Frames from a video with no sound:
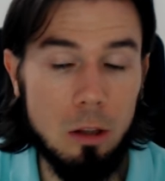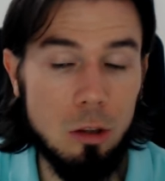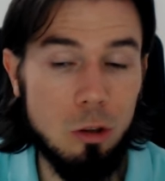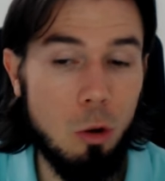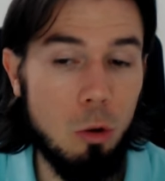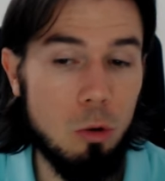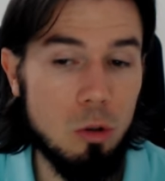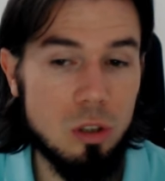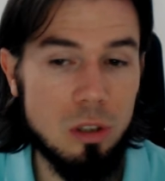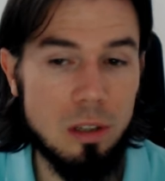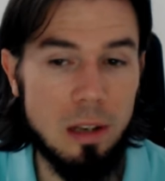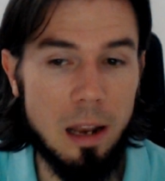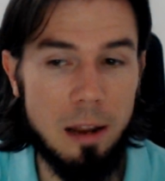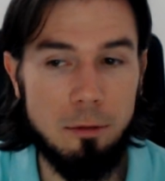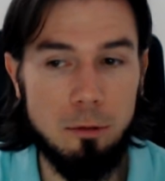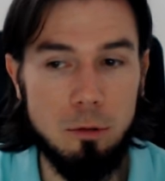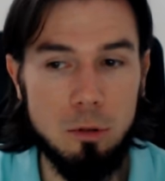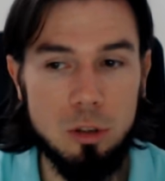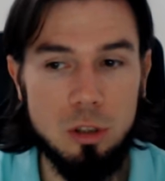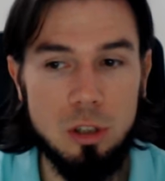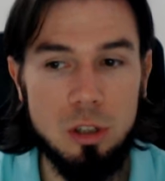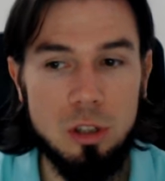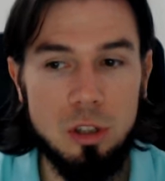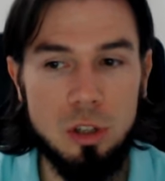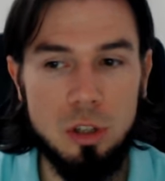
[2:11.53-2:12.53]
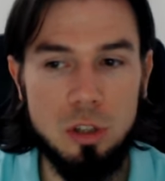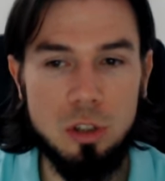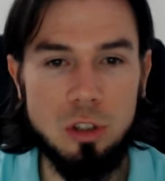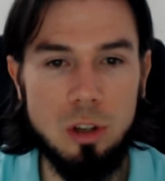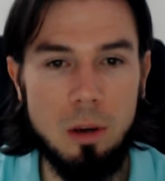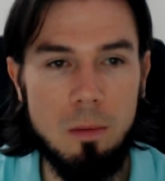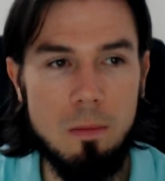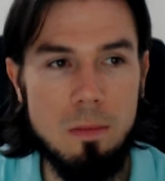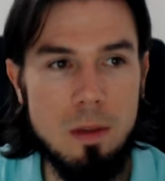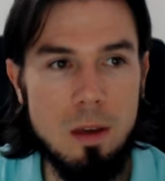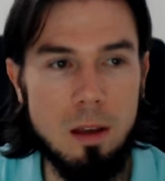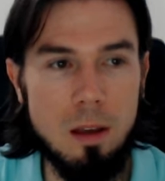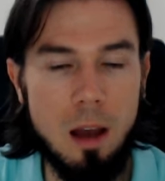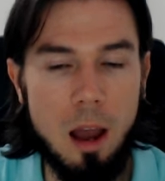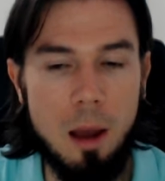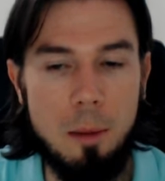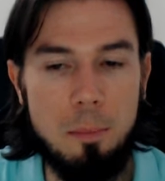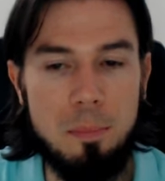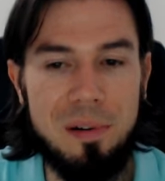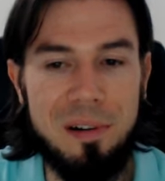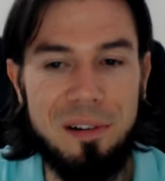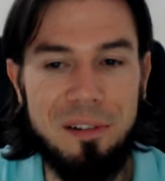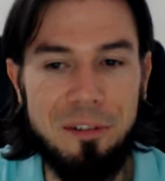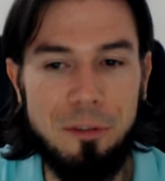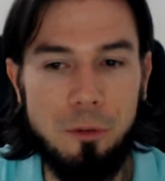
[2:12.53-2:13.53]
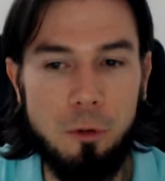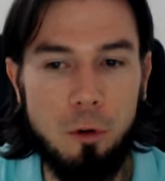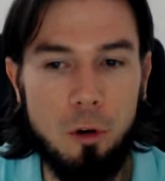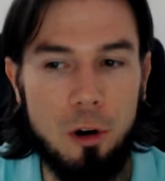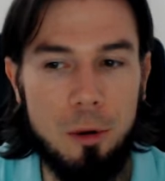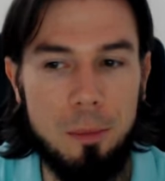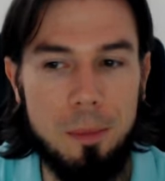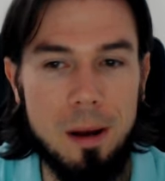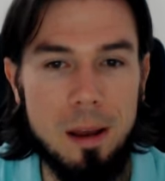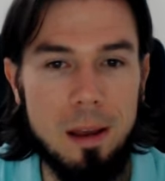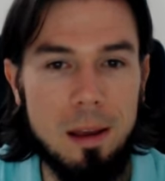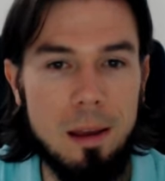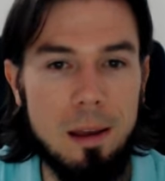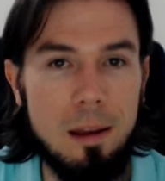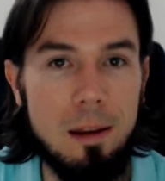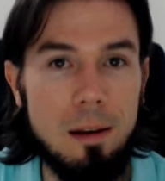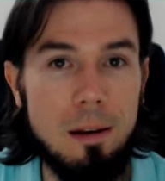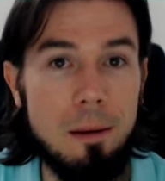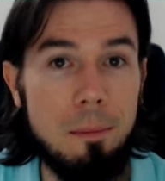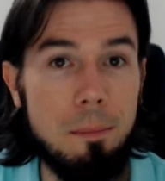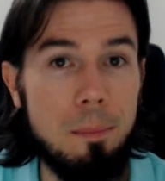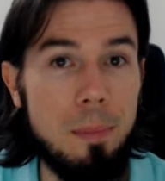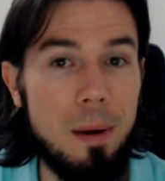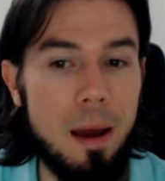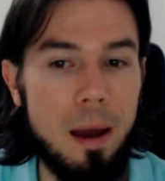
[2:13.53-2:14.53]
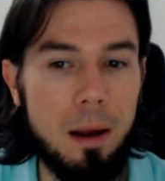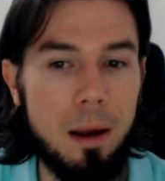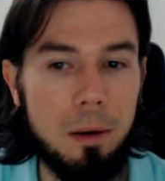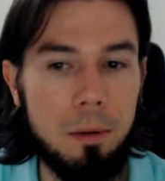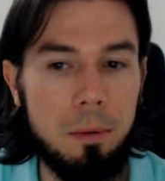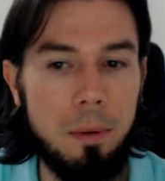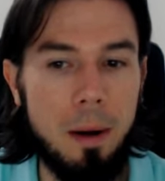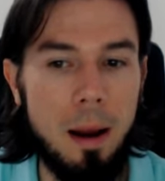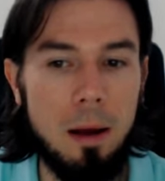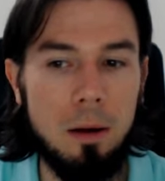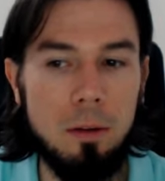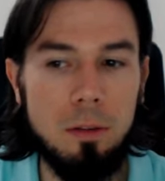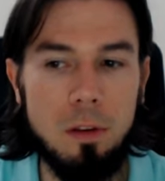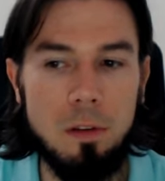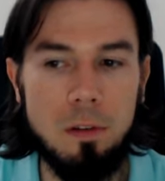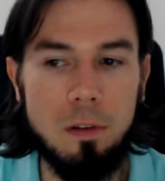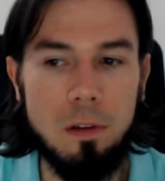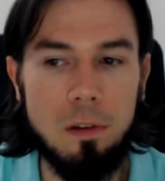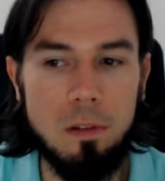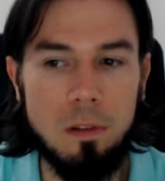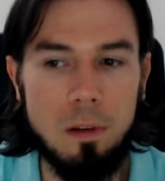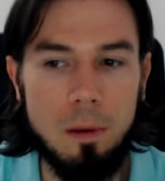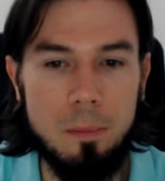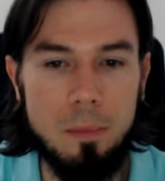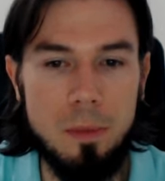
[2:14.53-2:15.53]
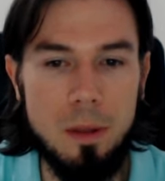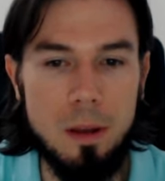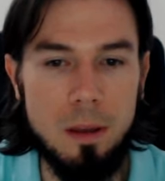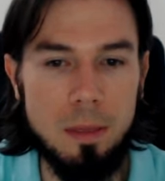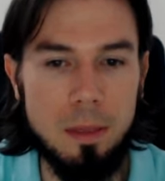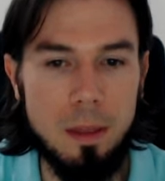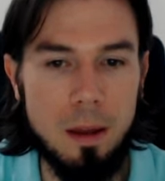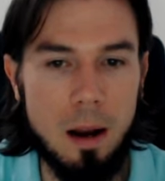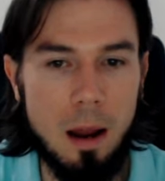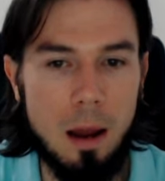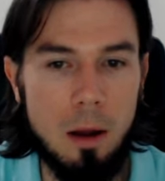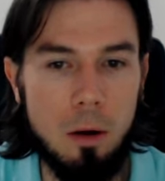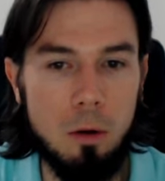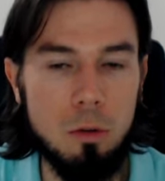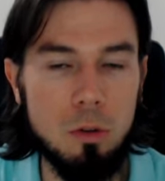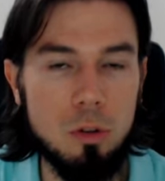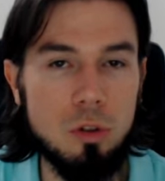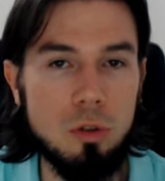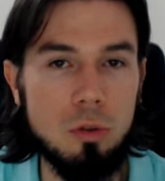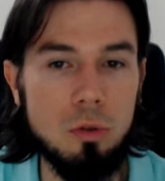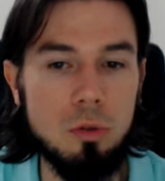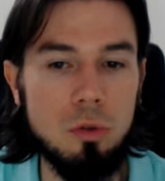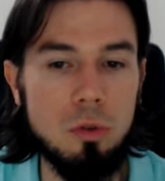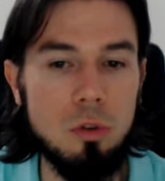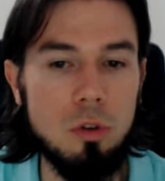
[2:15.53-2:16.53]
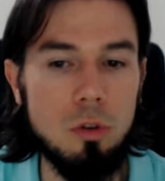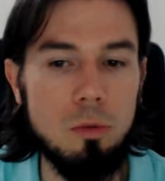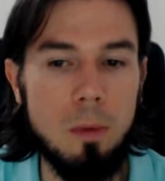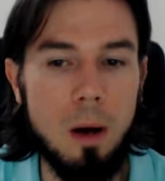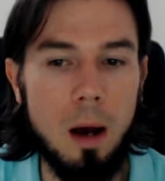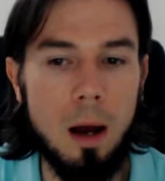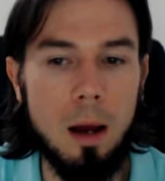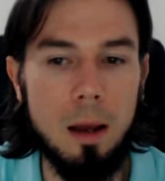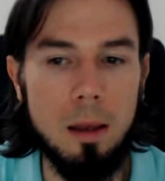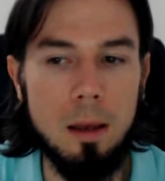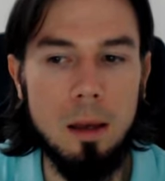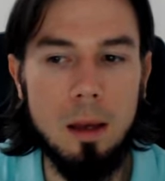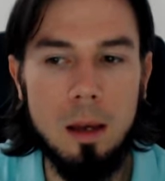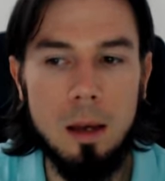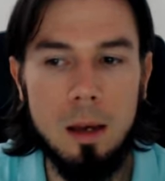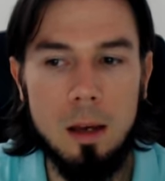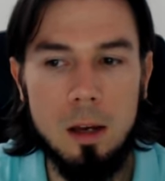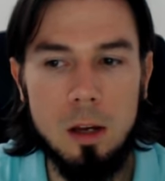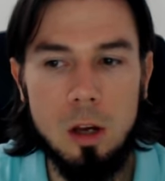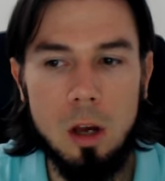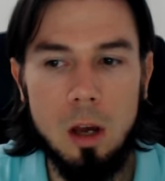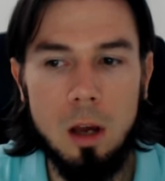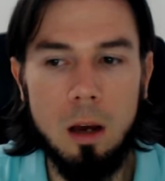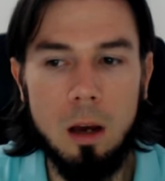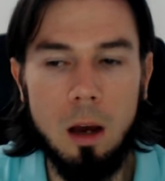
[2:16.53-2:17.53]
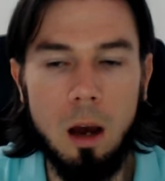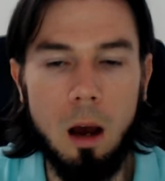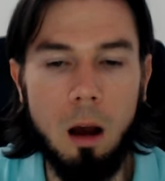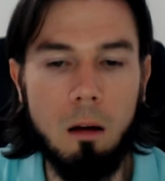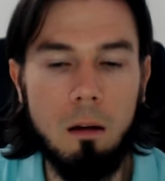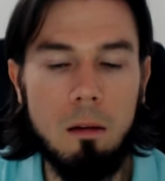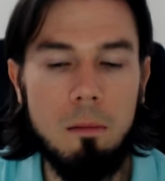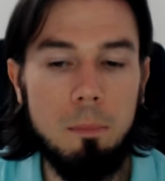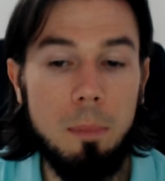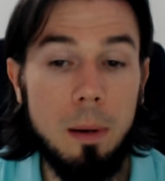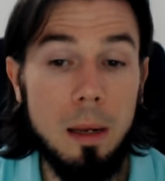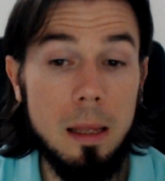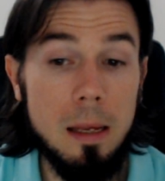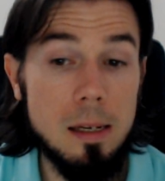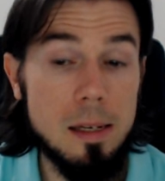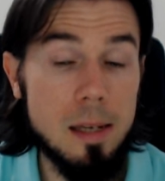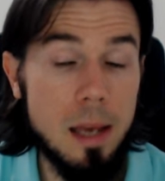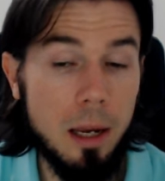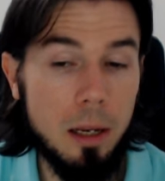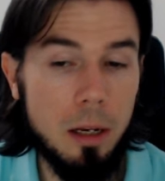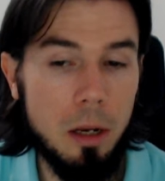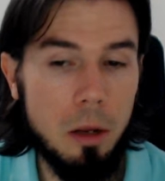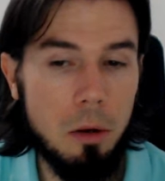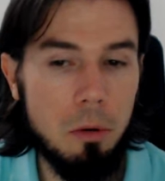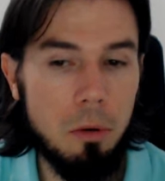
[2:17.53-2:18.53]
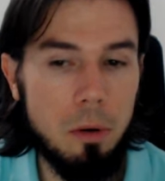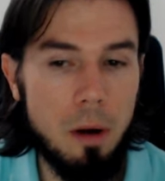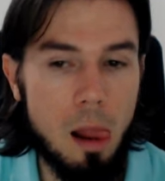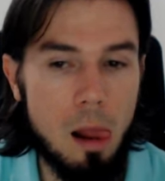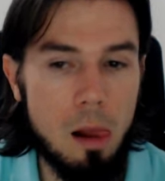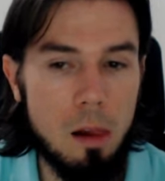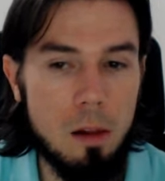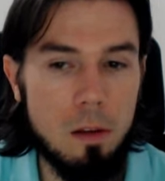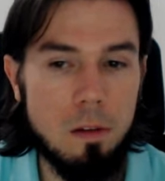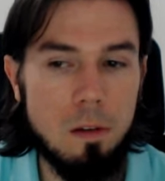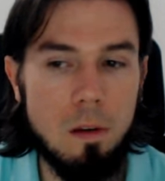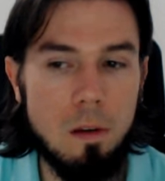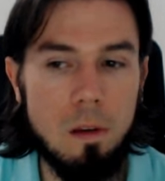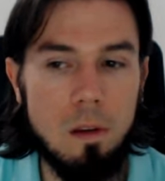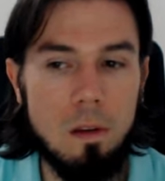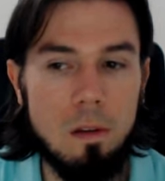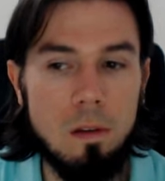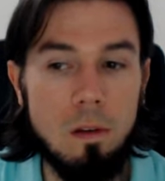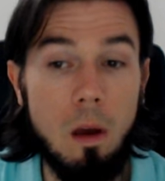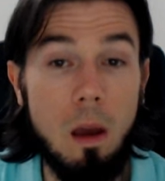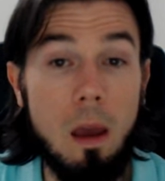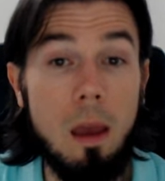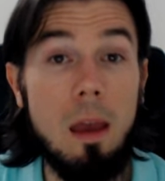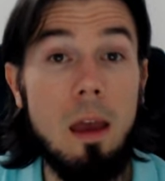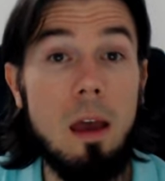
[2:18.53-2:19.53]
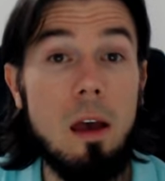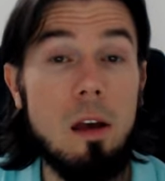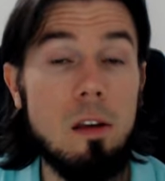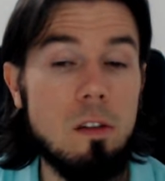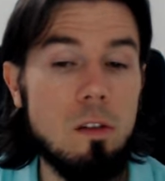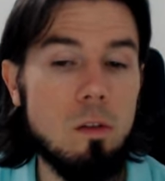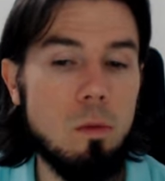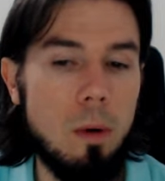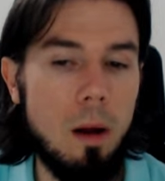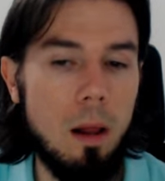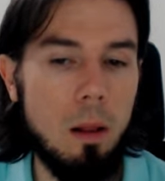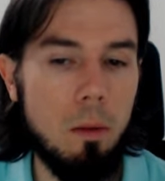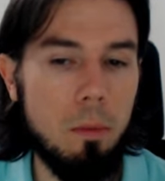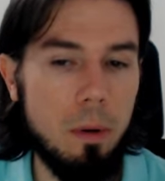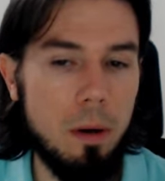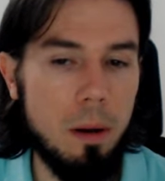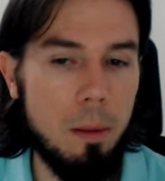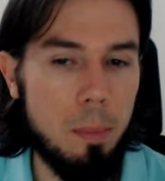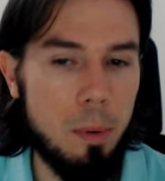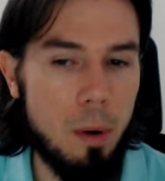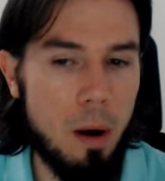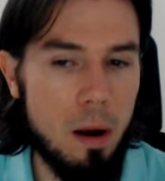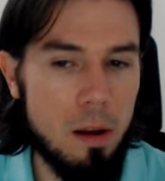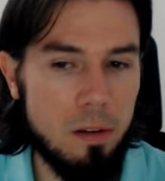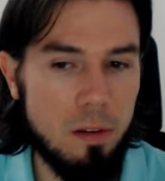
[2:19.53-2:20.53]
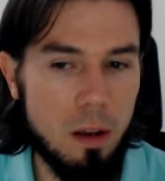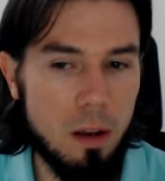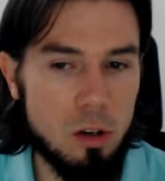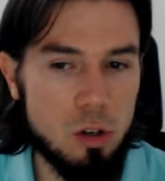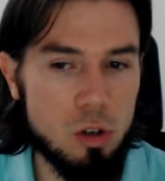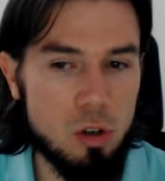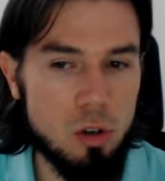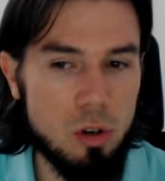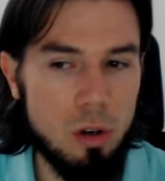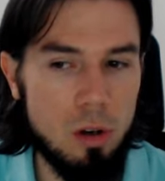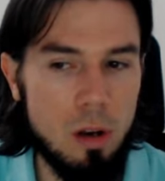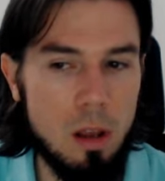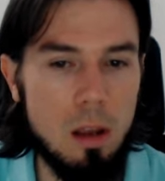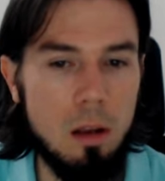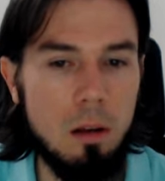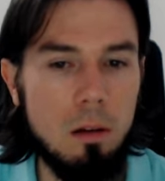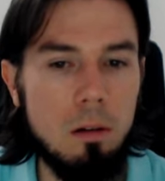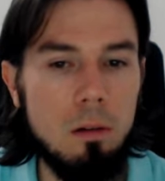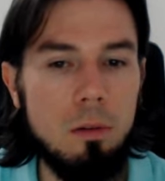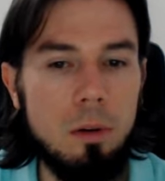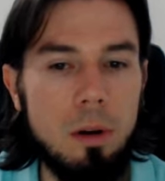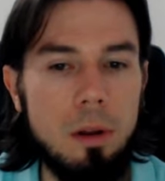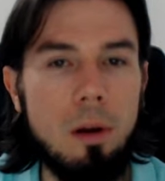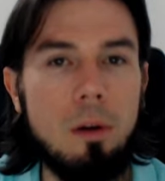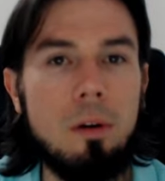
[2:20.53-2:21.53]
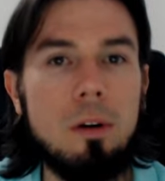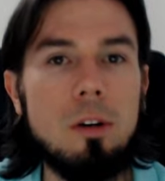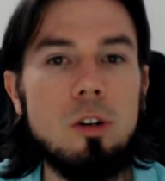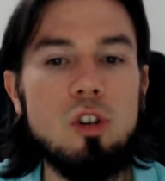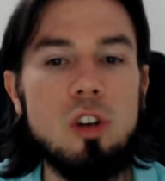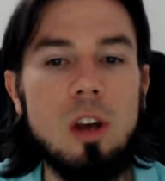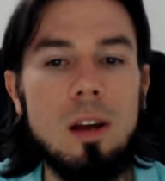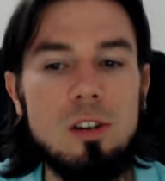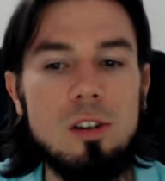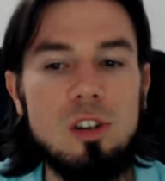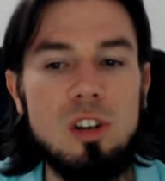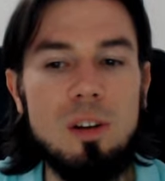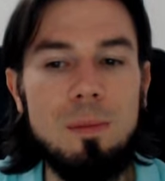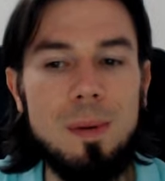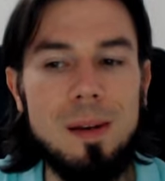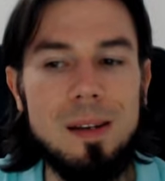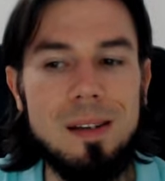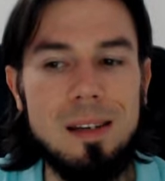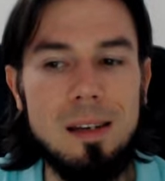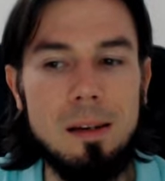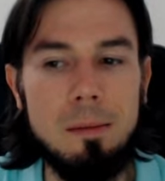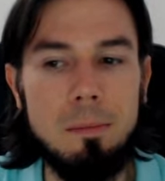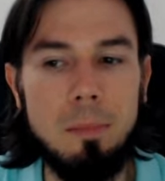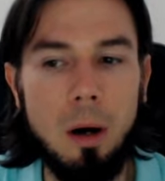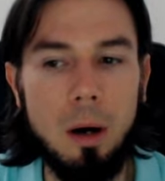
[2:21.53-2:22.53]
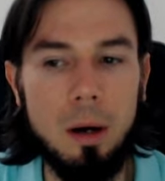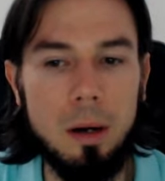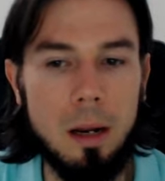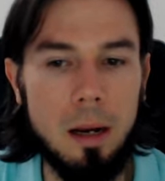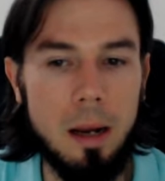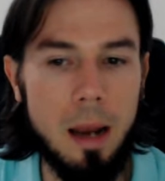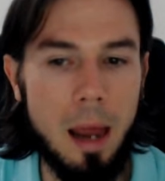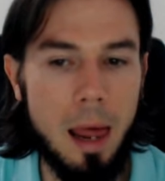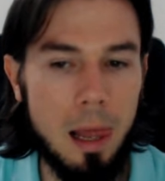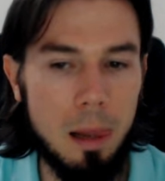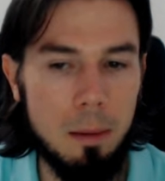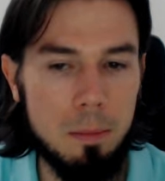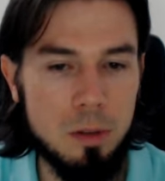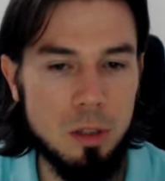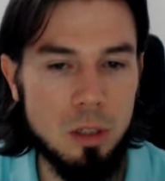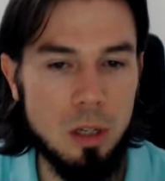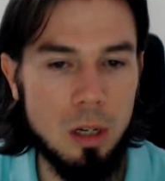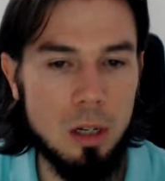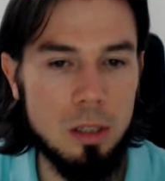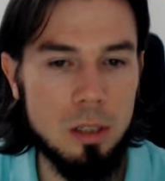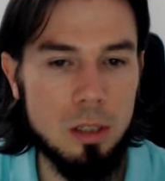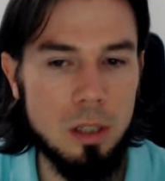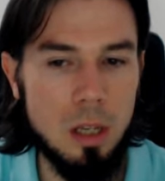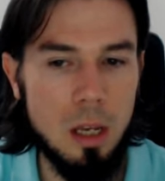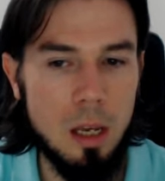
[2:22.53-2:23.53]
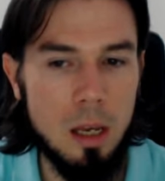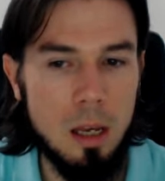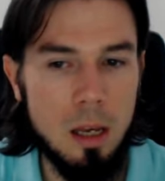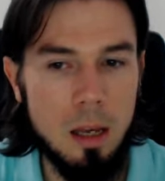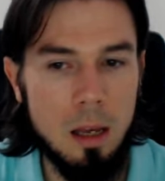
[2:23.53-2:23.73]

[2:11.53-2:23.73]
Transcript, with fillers: those levels. This is something I perform in the background. This is something that I also do my uh, complete technical analysis as well with the price action, including our ChatGPT bot that helps us.